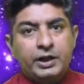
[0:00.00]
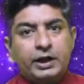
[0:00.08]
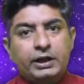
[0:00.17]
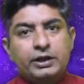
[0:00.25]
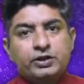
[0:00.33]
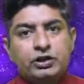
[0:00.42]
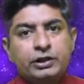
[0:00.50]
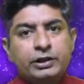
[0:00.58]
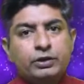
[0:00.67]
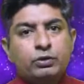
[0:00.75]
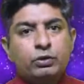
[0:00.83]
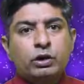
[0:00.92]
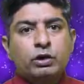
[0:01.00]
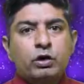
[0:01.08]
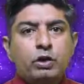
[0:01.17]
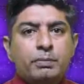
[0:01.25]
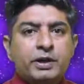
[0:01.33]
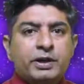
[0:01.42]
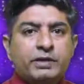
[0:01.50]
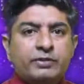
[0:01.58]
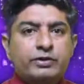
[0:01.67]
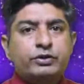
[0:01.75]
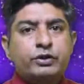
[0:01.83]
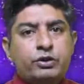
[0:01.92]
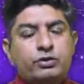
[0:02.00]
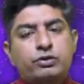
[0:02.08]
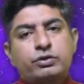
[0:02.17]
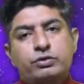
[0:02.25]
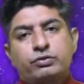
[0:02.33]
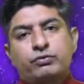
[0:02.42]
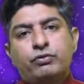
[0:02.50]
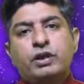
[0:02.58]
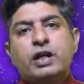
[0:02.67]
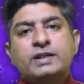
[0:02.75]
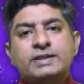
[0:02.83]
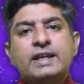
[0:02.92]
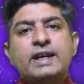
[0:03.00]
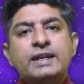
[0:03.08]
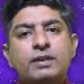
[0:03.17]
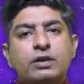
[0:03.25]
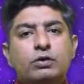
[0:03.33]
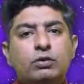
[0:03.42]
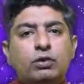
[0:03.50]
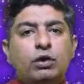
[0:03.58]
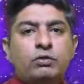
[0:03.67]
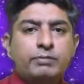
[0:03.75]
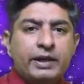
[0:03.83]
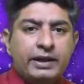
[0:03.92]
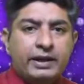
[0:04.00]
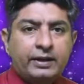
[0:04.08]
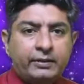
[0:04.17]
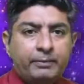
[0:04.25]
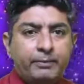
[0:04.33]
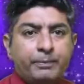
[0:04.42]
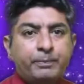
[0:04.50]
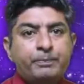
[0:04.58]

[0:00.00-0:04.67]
Initially, rural cooperative institutions were assigned the role of making